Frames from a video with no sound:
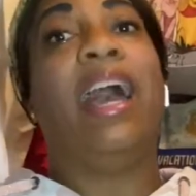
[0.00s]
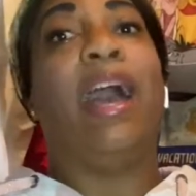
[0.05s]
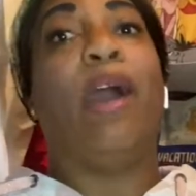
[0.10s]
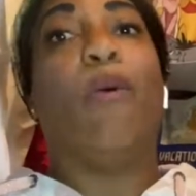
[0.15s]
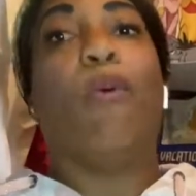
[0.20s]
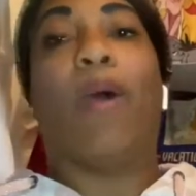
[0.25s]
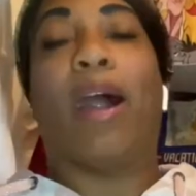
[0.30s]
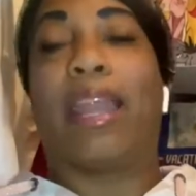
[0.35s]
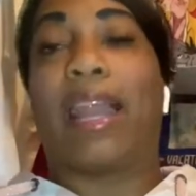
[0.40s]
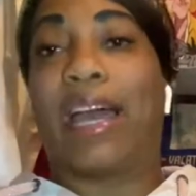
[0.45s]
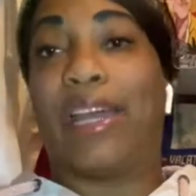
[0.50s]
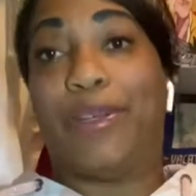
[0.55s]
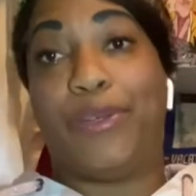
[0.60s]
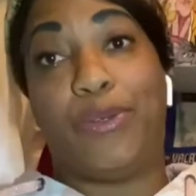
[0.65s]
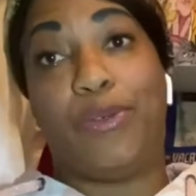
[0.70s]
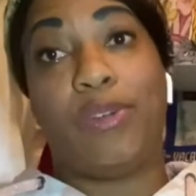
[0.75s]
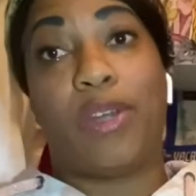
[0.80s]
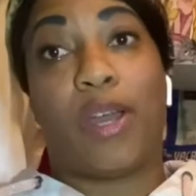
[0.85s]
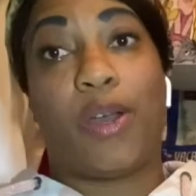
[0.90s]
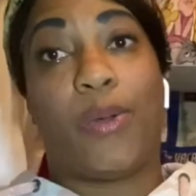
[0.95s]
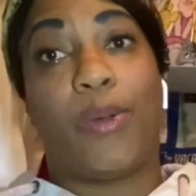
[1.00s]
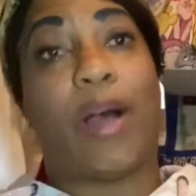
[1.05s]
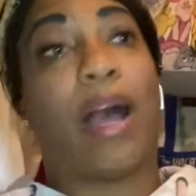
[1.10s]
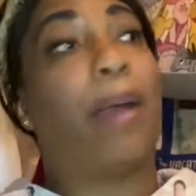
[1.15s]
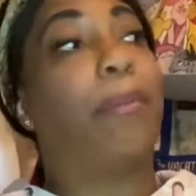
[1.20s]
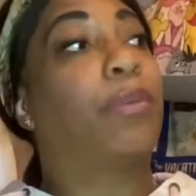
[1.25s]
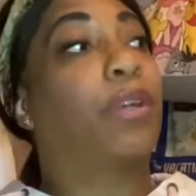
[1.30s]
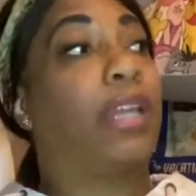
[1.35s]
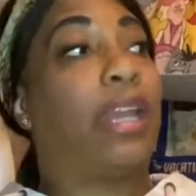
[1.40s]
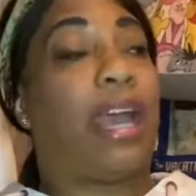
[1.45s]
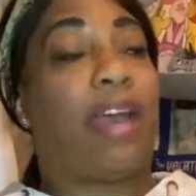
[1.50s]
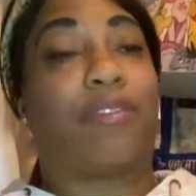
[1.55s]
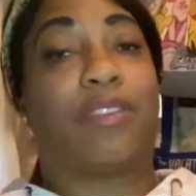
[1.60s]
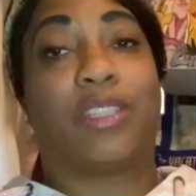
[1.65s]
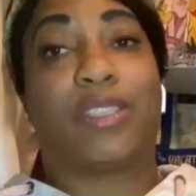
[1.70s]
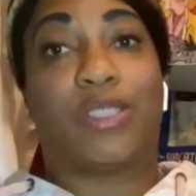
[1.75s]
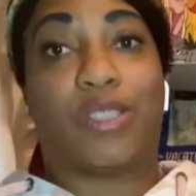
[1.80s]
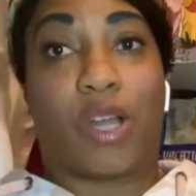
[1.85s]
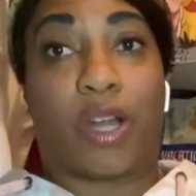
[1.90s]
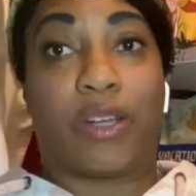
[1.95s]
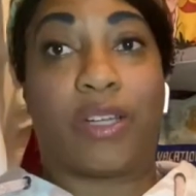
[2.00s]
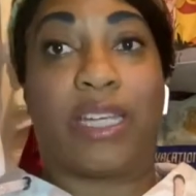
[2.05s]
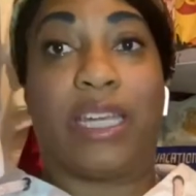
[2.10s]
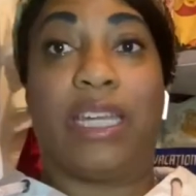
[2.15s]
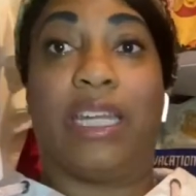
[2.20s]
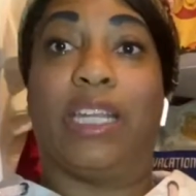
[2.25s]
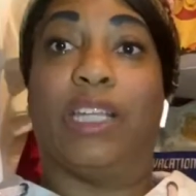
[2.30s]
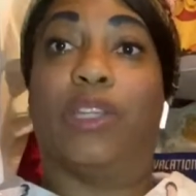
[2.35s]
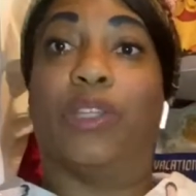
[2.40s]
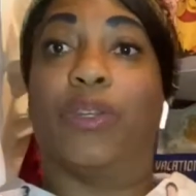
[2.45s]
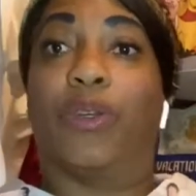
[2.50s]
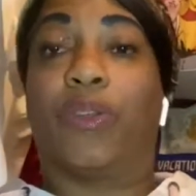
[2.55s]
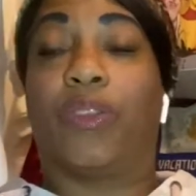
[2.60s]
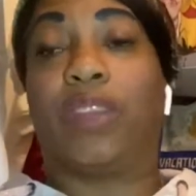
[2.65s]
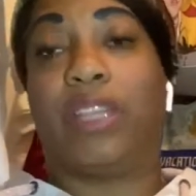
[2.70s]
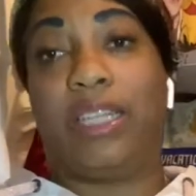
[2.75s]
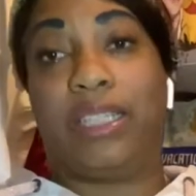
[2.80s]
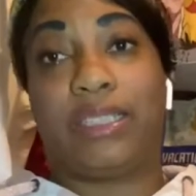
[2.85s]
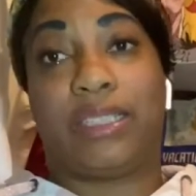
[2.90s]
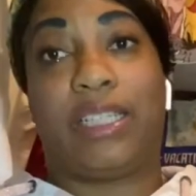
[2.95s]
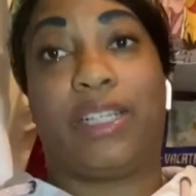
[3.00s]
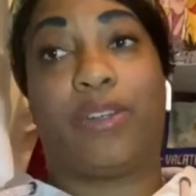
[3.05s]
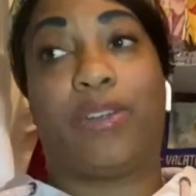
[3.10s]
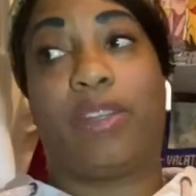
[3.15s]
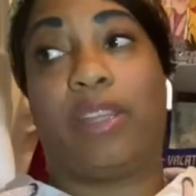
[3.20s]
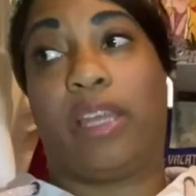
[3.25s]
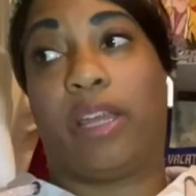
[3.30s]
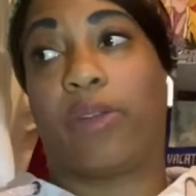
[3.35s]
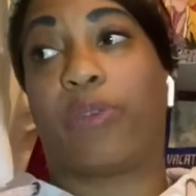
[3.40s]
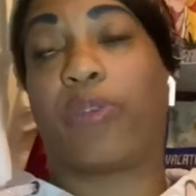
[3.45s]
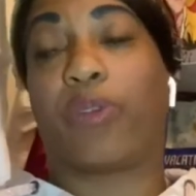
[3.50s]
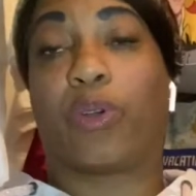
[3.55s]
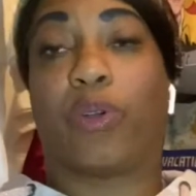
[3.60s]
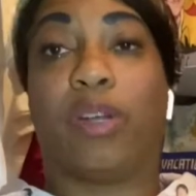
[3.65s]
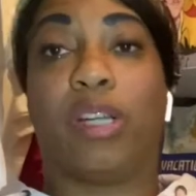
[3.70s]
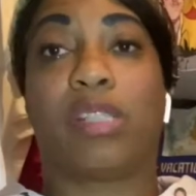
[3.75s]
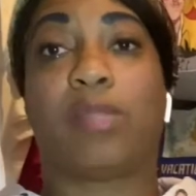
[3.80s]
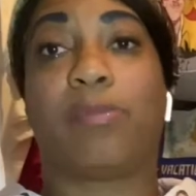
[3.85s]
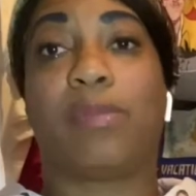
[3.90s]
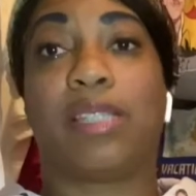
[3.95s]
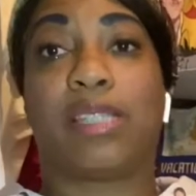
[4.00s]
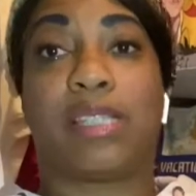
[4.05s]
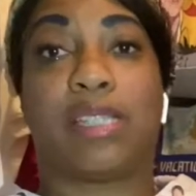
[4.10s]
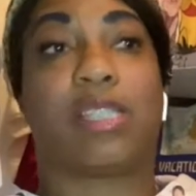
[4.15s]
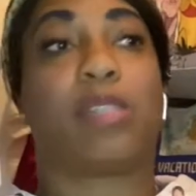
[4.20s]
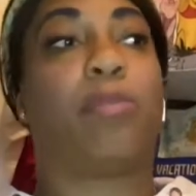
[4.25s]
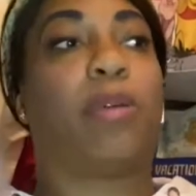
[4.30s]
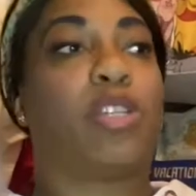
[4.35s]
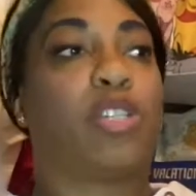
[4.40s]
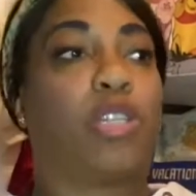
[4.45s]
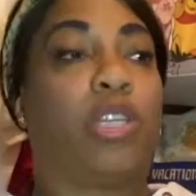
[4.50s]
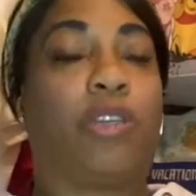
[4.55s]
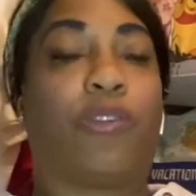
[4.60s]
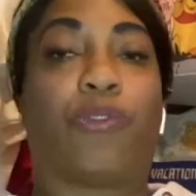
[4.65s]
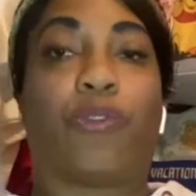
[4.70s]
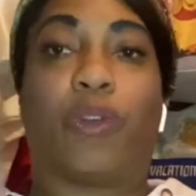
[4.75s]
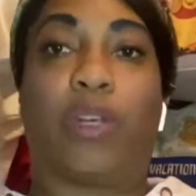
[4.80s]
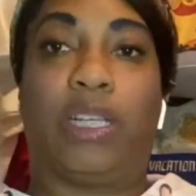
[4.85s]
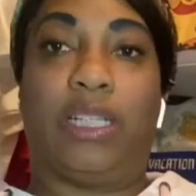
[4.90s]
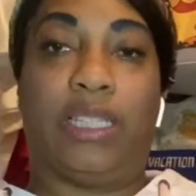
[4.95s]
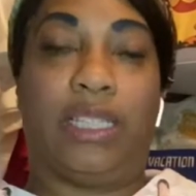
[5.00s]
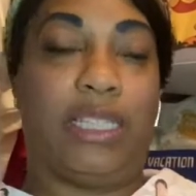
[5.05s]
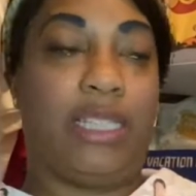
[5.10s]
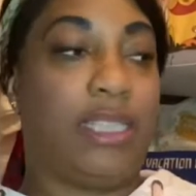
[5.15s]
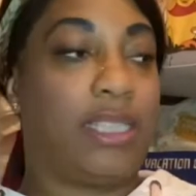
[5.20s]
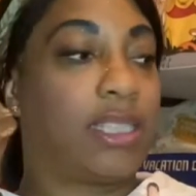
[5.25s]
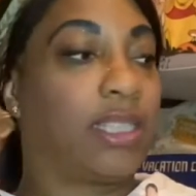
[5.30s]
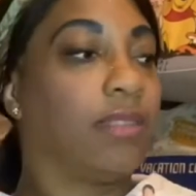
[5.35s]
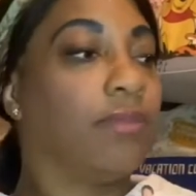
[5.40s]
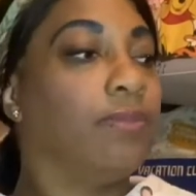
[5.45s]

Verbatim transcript: While I do know I'm going to have to start getting little things here and there for Christmas, especially for Elise,